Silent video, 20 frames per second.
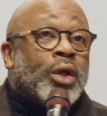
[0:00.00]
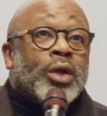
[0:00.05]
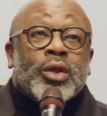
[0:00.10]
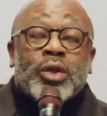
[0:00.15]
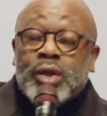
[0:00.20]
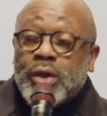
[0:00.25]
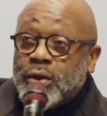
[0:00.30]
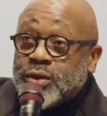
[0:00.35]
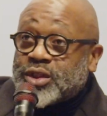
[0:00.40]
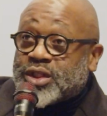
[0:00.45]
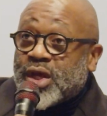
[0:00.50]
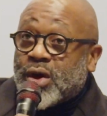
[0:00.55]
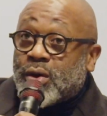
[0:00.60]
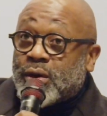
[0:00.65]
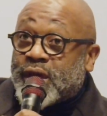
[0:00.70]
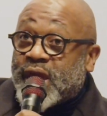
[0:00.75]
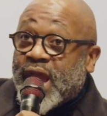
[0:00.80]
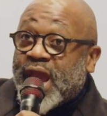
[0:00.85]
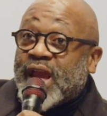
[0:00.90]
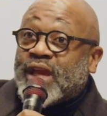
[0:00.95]
Use the
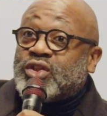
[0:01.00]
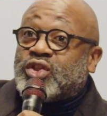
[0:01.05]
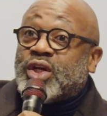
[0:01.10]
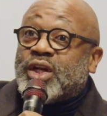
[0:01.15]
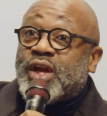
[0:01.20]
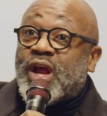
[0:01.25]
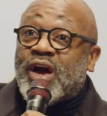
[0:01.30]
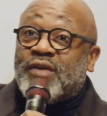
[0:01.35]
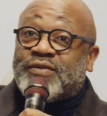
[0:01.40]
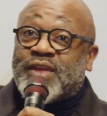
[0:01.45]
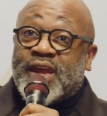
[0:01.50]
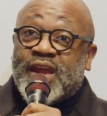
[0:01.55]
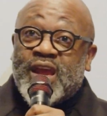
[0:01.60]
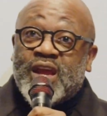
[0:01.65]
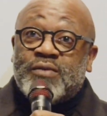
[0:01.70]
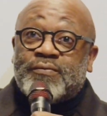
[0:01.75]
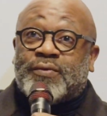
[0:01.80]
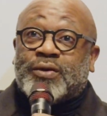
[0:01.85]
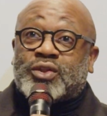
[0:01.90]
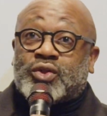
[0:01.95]
occasion of the
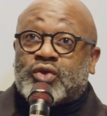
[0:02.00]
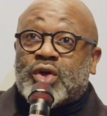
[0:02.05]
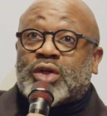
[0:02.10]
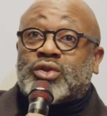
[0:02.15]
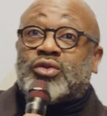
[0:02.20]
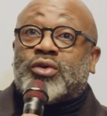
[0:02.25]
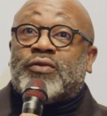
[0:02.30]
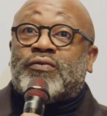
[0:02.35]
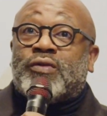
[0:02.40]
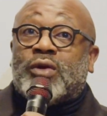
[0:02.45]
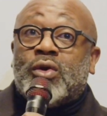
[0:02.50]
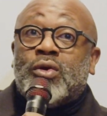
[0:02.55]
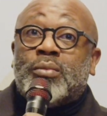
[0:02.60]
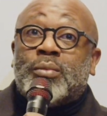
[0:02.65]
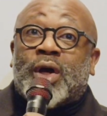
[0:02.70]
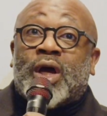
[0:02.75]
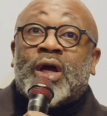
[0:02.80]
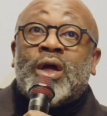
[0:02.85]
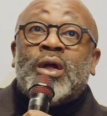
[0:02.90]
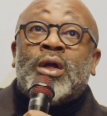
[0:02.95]
infrastructure of
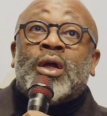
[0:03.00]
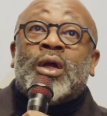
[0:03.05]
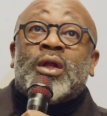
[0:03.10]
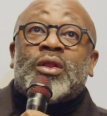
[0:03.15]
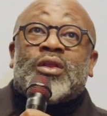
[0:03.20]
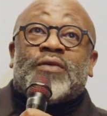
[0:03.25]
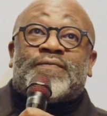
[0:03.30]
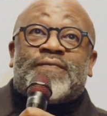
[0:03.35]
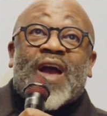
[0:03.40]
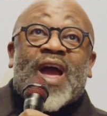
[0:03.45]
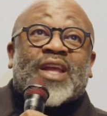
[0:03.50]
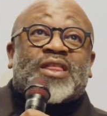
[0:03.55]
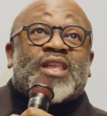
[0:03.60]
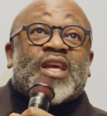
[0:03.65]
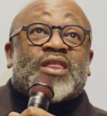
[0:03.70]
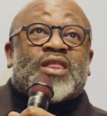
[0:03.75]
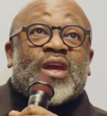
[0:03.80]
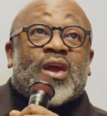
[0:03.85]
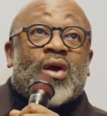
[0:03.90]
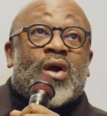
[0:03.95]
LUMA, the fact
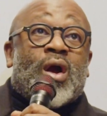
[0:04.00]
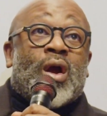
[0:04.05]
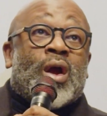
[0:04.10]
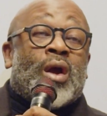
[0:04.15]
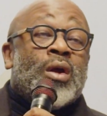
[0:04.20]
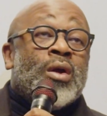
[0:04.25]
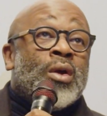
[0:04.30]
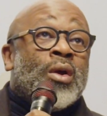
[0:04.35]
that there are